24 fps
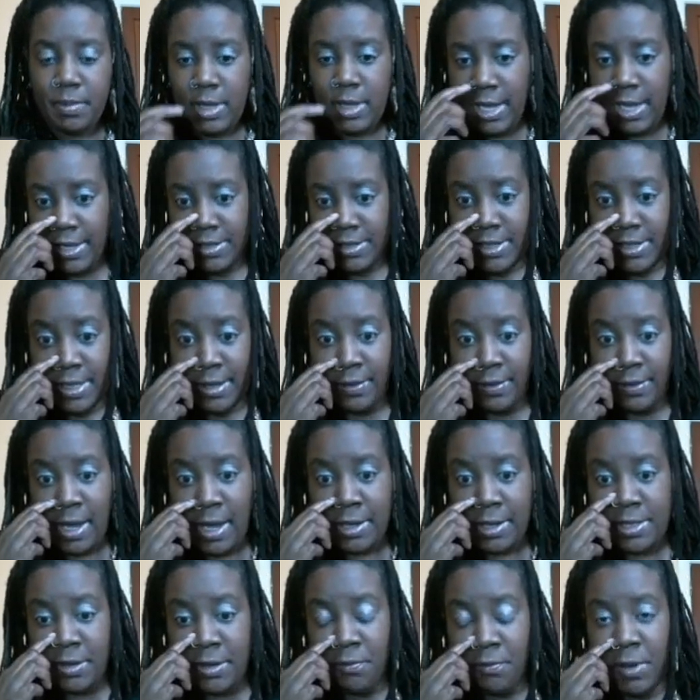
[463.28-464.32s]
yeah, it's getting the
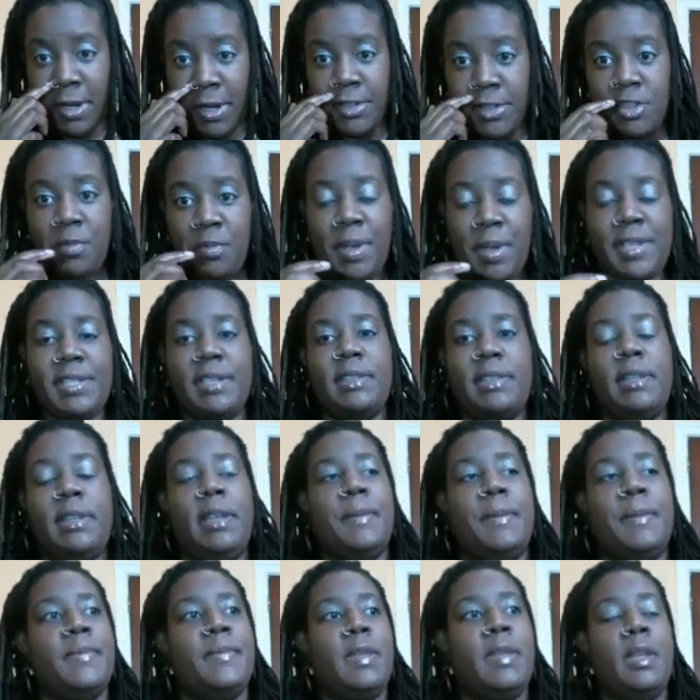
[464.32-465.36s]
content ready. So
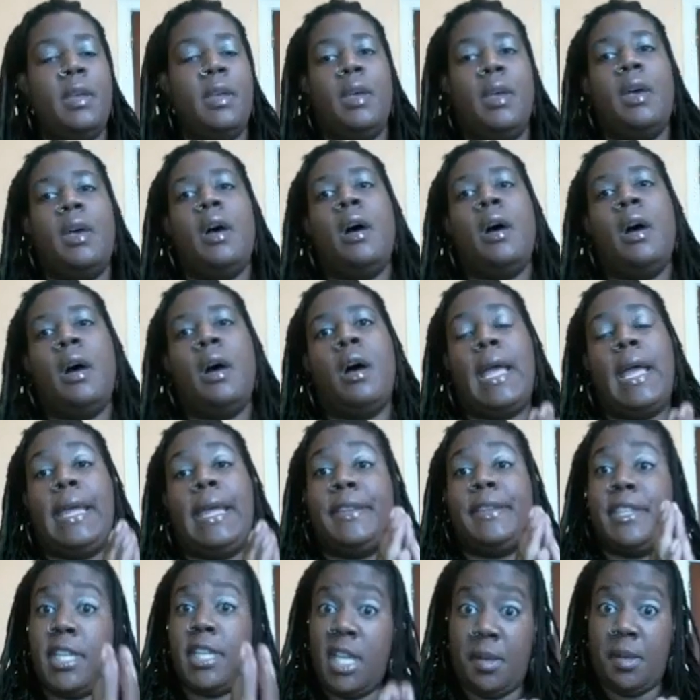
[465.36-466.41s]
basically, a
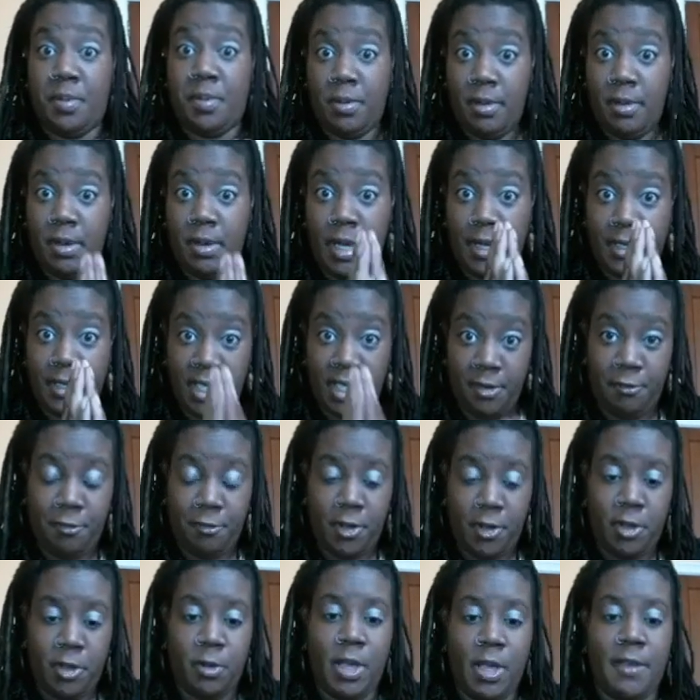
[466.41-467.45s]
tip
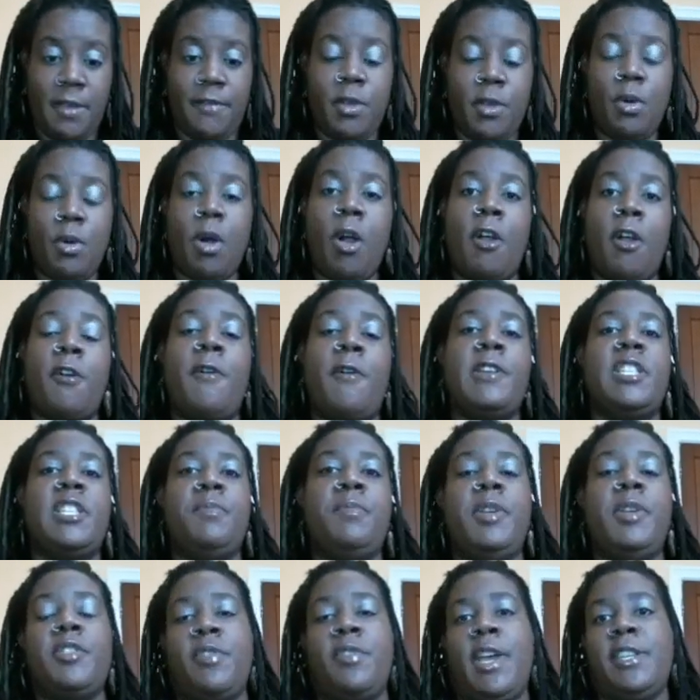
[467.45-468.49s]
for you, if you are going to
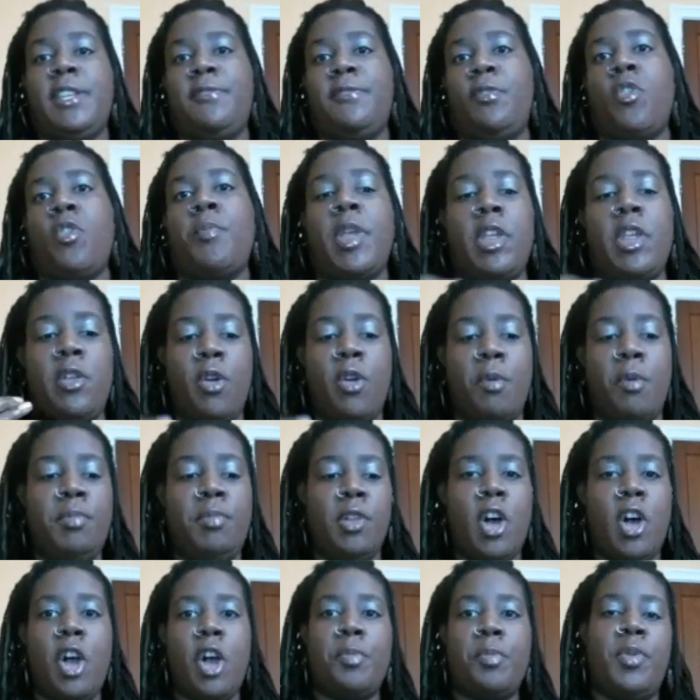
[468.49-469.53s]
be transforming your
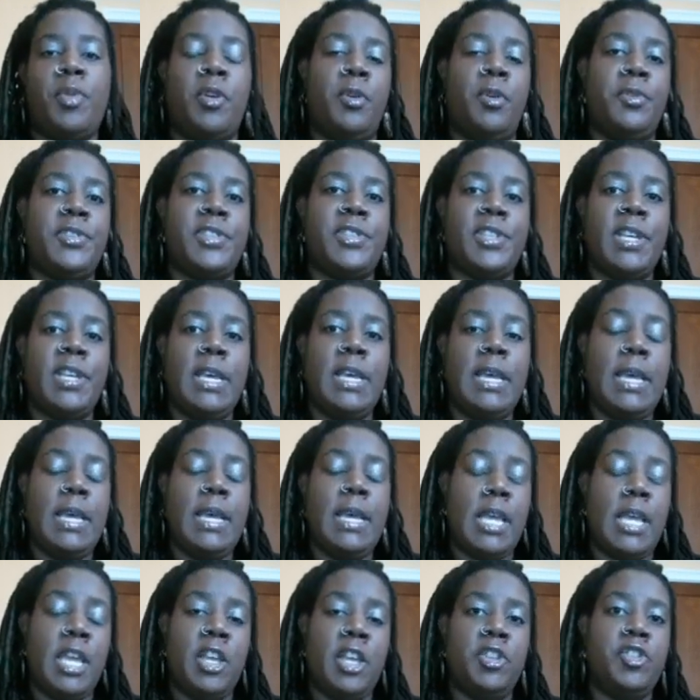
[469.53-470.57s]
blog post
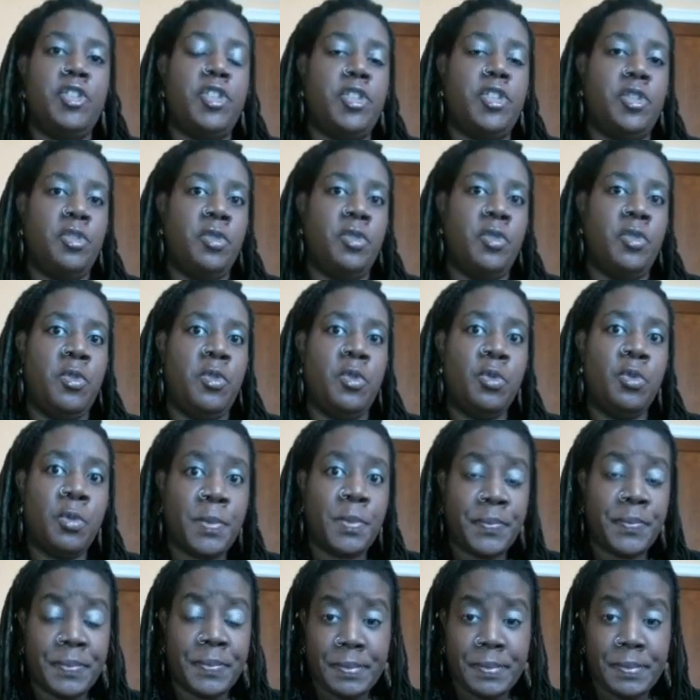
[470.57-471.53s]
into